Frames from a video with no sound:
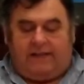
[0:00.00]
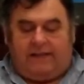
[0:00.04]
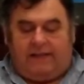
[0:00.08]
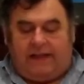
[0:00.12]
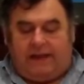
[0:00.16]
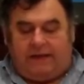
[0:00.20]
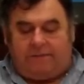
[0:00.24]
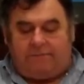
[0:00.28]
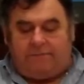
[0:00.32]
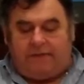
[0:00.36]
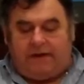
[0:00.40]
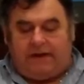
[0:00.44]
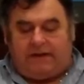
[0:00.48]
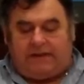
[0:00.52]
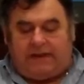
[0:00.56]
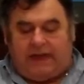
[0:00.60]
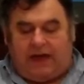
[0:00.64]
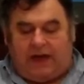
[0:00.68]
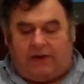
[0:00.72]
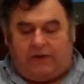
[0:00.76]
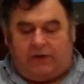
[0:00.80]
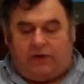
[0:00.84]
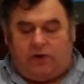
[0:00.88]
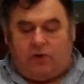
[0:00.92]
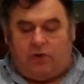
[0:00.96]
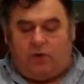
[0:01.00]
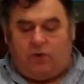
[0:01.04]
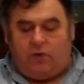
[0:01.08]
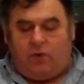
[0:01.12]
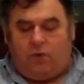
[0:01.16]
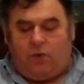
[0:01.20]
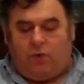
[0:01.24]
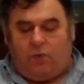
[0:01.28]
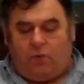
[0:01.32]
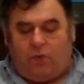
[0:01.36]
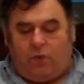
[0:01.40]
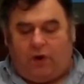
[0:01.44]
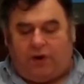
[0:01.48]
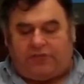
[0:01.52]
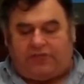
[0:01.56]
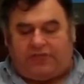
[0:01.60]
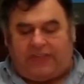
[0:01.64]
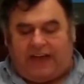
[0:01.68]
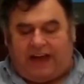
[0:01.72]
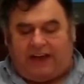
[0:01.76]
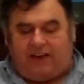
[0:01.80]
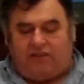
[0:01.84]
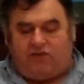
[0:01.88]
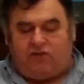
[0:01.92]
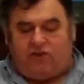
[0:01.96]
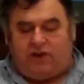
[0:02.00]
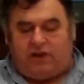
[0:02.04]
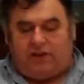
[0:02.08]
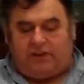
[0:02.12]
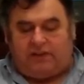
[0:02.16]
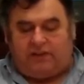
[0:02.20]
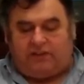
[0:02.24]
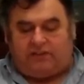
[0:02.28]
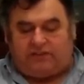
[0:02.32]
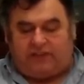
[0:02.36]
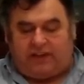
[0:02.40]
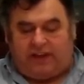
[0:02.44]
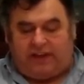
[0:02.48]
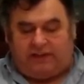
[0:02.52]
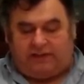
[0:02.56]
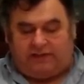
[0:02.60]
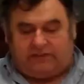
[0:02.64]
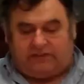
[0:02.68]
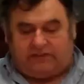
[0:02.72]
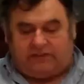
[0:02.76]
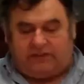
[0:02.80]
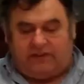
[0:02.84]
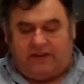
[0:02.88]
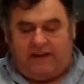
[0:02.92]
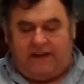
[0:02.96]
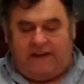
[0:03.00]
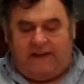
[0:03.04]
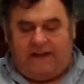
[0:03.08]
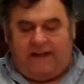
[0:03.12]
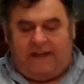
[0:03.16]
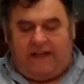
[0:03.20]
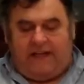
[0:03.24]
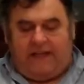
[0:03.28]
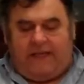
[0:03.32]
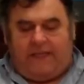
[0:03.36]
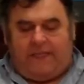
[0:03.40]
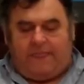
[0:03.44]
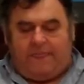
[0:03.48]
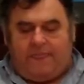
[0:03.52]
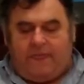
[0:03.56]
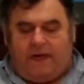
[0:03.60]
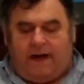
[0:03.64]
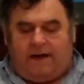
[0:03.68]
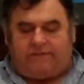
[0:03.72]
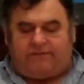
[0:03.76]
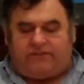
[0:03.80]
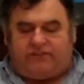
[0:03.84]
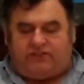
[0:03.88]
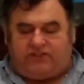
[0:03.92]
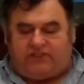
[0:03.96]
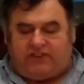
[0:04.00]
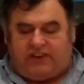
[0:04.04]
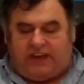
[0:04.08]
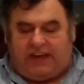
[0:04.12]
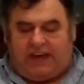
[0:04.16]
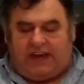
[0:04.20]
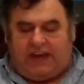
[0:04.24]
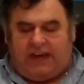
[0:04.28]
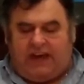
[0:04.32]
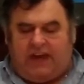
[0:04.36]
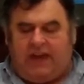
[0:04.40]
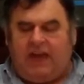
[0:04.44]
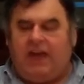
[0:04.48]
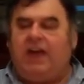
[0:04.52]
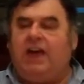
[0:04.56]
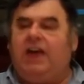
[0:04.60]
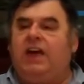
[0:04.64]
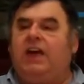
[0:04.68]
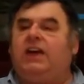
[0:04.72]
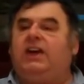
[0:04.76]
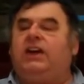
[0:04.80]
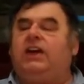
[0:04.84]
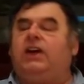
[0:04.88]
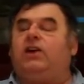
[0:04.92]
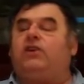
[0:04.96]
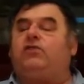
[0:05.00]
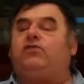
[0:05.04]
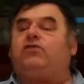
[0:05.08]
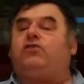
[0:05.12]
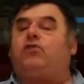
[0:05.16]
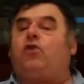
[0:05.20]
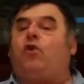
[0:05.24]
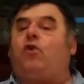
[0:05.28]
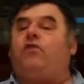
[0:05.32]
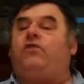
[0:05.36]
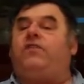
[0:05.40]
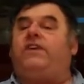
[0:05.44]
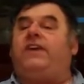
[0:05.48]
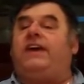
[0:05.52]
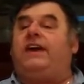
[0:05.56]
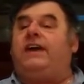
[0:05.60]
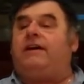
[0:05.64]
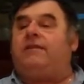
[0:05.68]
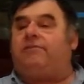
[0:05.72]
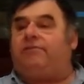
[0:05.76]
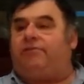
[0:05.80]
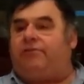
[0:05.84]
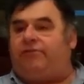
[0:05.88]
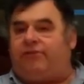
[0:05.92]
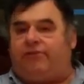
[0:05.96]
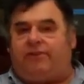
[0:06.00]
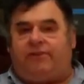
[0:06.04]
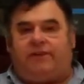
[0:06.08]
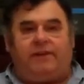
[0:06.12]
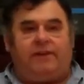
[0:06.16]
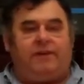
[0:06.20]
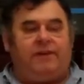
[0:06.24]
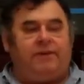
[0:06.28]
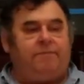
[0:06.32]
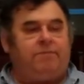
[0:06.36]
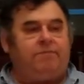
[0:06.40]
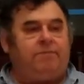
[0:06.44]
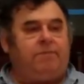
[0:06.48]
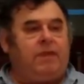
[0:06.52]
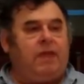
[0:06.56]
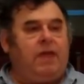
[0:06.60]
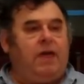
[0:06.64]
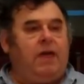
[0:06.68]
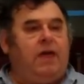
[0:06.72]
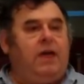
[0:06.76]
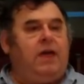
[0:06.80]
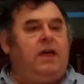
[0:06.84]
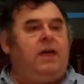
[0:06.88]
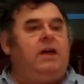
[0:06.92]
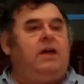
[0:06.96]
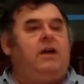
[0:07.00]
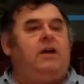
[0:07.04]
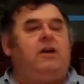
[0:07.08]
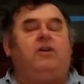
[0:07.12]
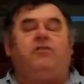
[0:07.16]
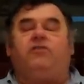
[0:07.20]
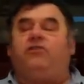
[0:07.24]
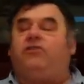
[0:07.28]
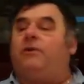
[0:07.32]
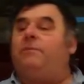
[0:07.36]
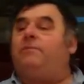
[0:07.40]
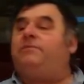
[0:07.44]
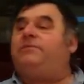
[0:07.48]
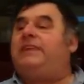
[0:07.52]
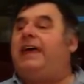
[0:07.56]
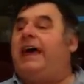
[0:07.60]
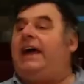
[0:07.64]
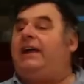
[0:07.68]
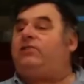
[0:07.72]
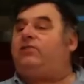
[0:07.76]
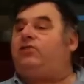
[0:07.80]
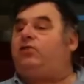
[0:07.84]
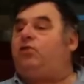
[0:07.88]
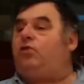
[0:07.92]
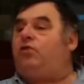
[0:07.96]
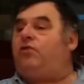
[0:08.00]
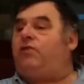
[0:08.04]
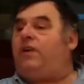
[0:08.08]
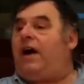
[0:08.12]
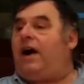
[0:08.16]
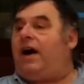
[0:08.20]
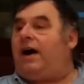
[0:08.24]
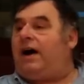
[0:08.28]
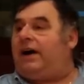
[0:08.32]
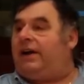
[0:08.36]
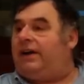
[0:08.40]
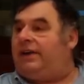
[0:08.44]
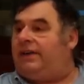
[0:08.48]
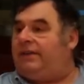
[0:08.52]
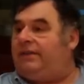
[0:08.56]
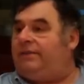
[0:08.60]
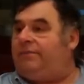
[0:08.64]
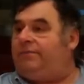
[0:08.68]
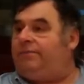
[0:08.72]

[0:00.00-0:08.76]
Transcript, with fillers: Let me tell you what that really says. Nafshi Yeshoviev from teshuvah.